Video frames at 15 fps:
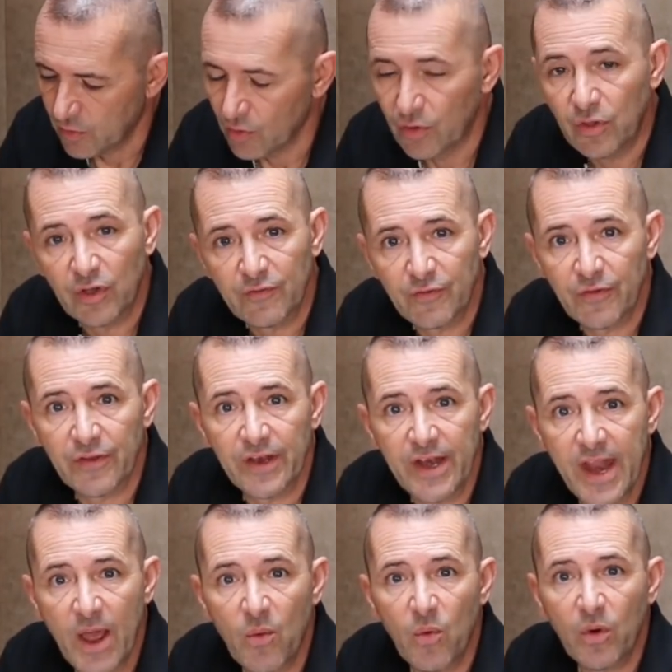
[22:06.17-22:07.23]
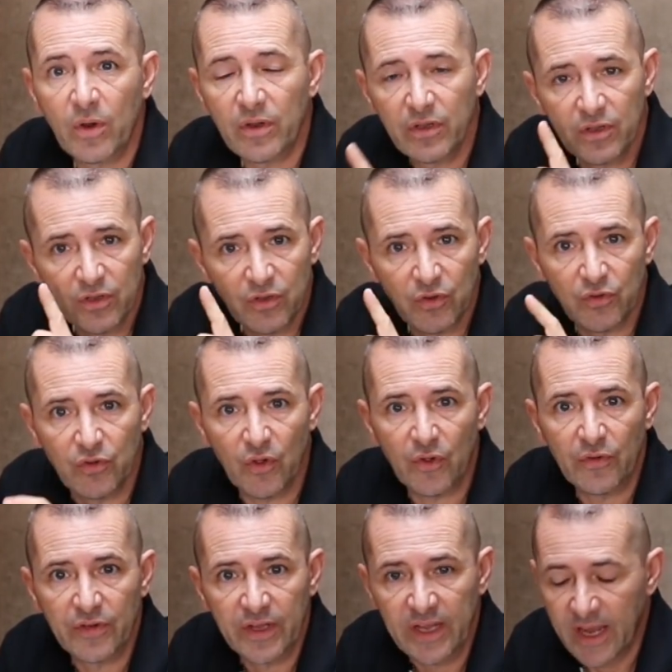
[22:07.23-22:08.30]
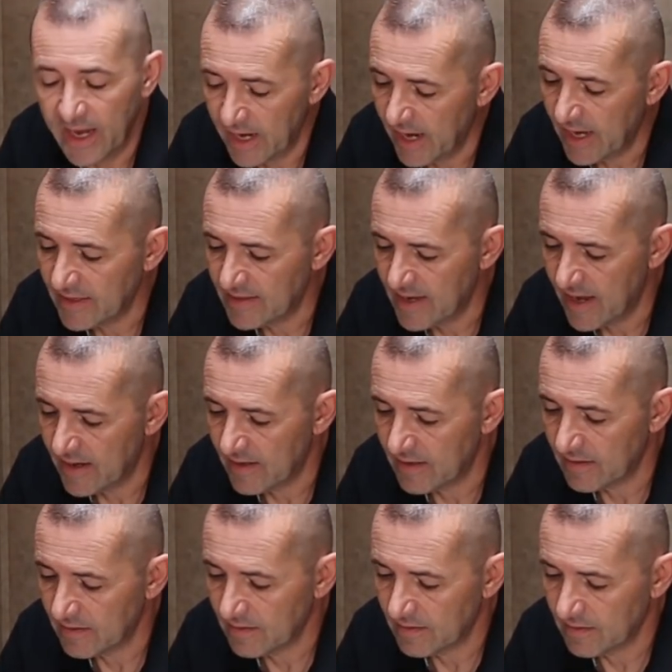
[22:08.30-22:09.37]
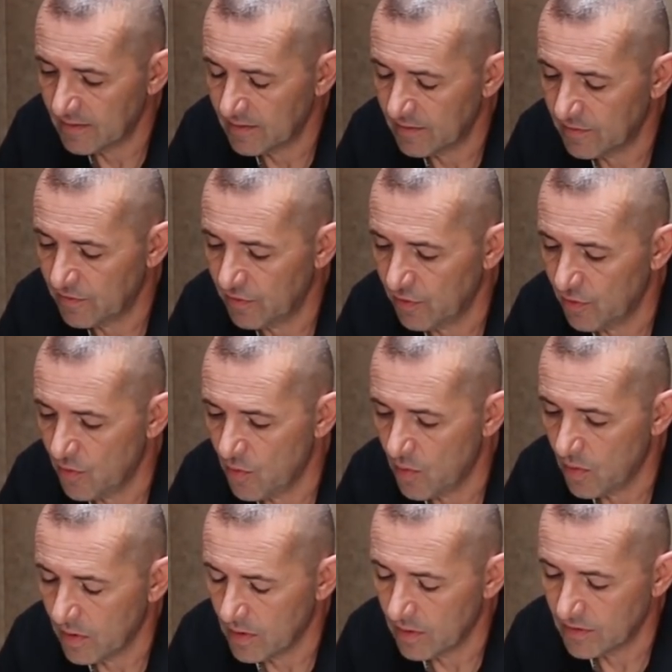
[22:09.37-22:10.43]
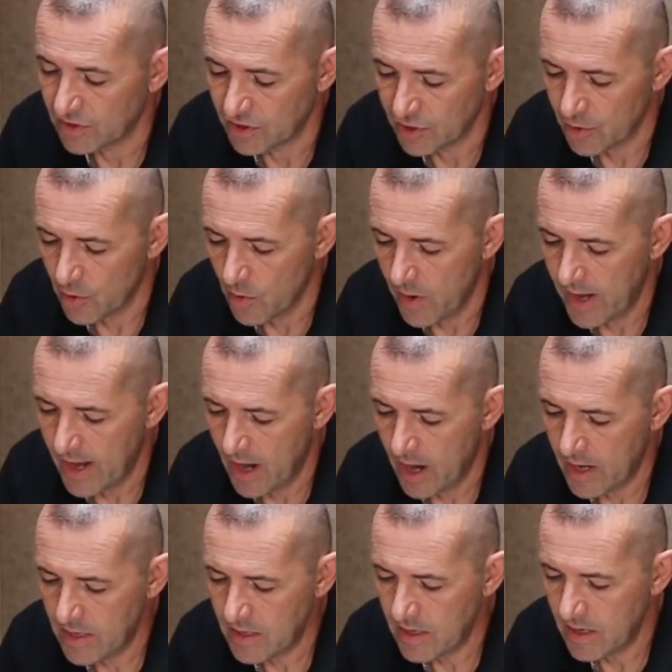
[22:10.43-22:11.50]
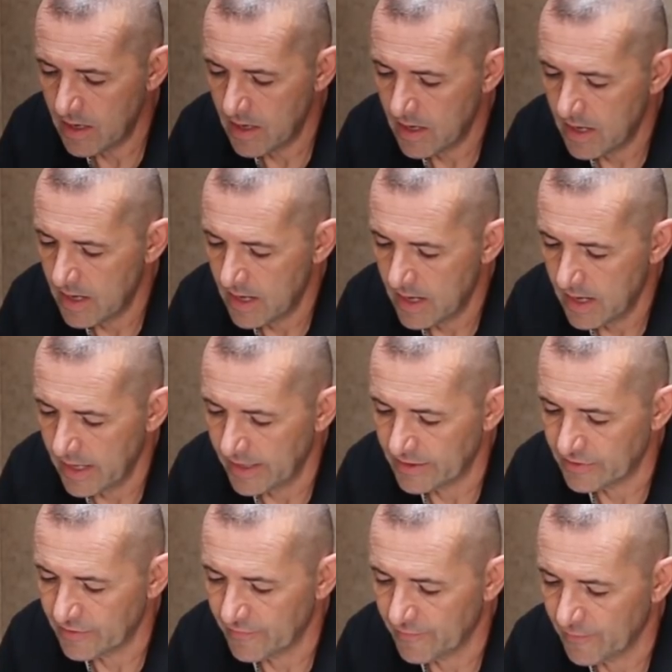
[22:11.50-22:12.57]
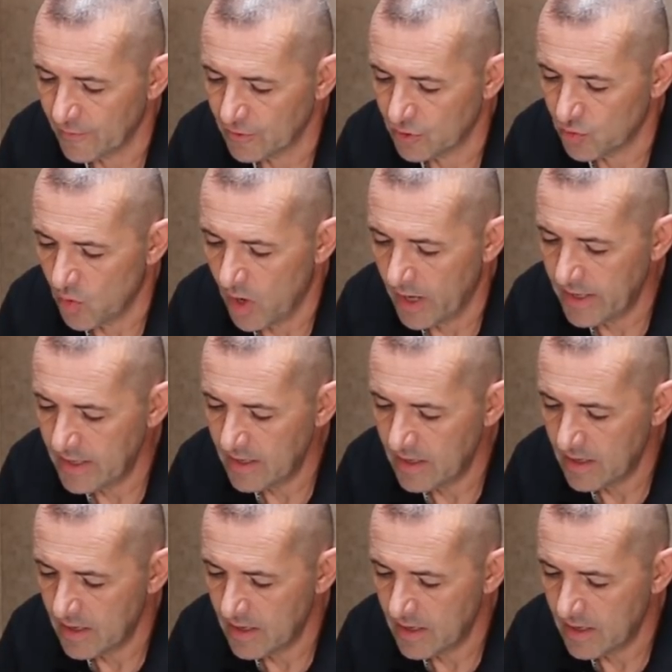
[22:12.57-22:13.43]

You look for the network you told the king antenna to zero in on. It's the first one.